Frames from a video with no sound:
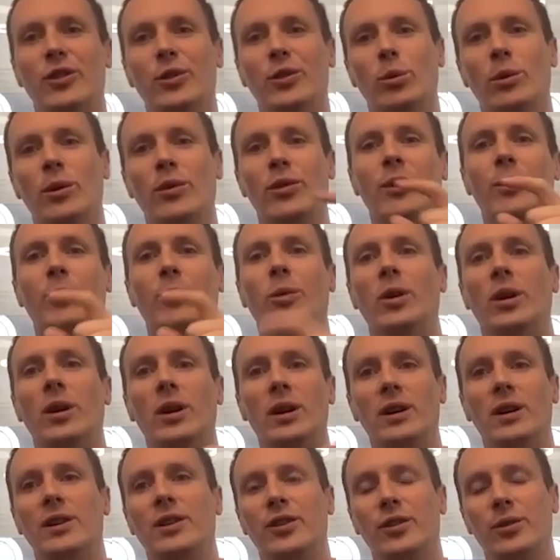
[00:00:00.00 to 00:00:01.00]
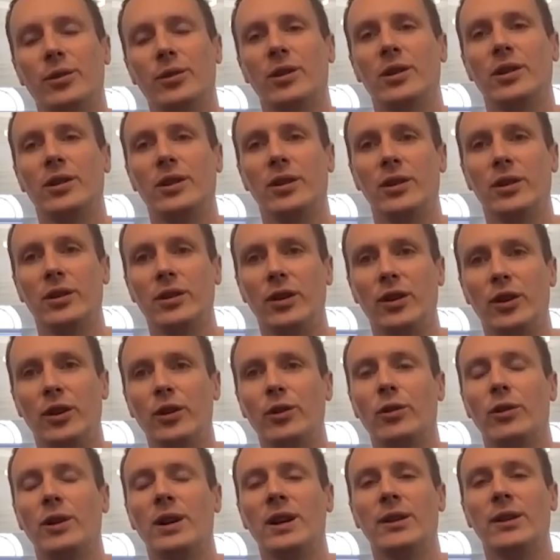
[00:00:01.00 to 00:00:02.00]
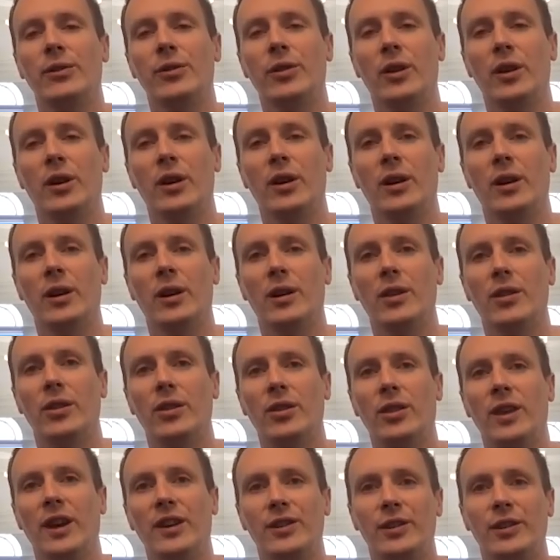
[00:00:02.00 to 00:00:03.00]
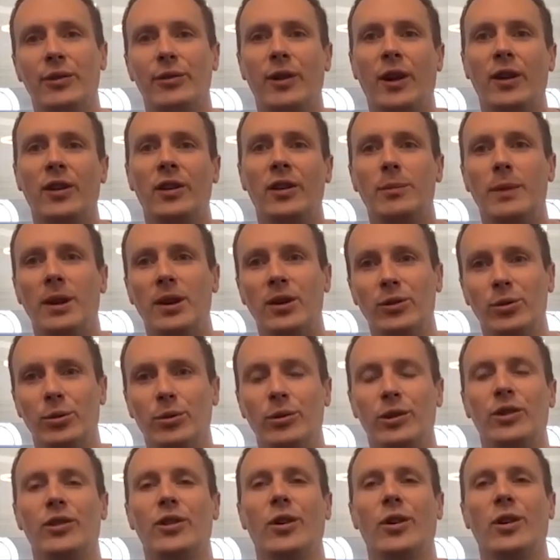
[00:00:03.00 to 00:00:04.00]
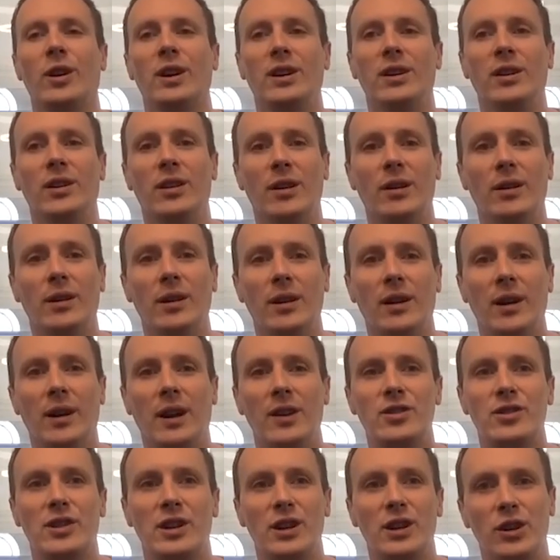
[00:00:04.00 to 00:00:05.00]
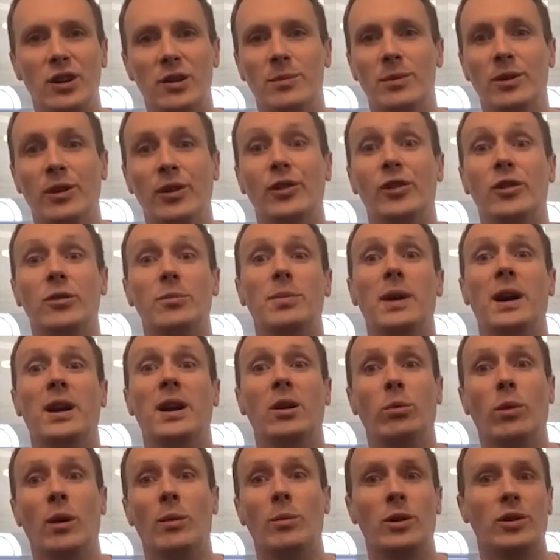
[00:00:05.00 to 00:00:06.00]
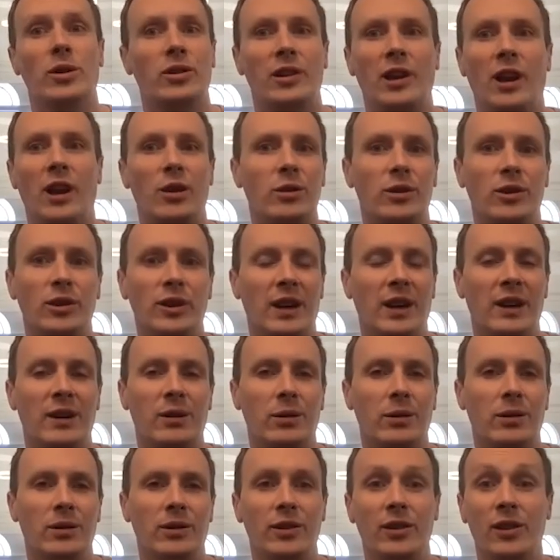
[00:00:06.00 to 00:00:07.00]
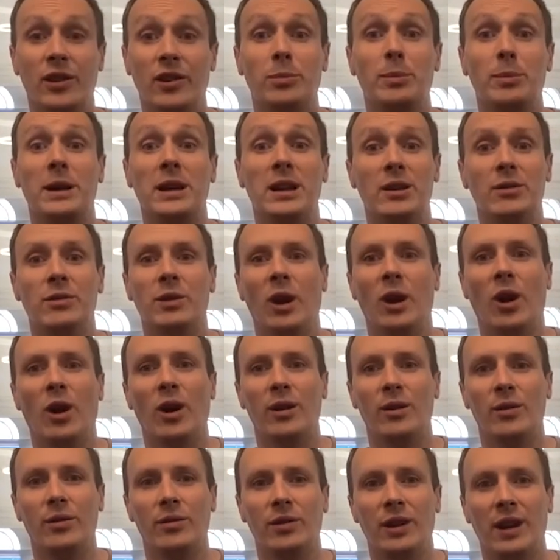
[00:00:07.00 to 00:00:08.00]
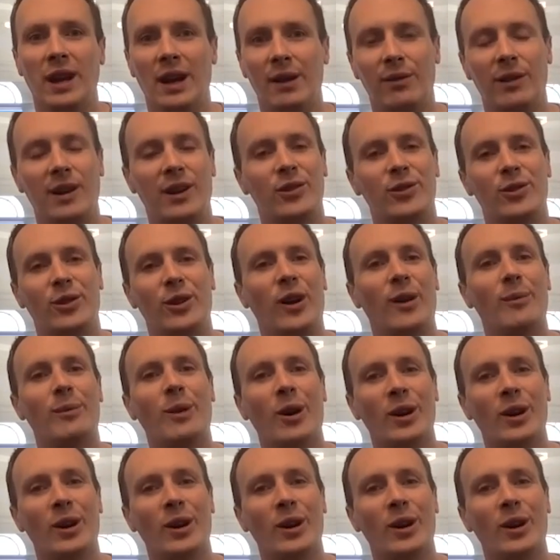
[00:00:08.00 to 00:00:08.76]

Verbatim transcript: is all of them work to the degree of that there's a fundamental design that actually humans do better when we're slowed down to the speed of mm. light and have less on our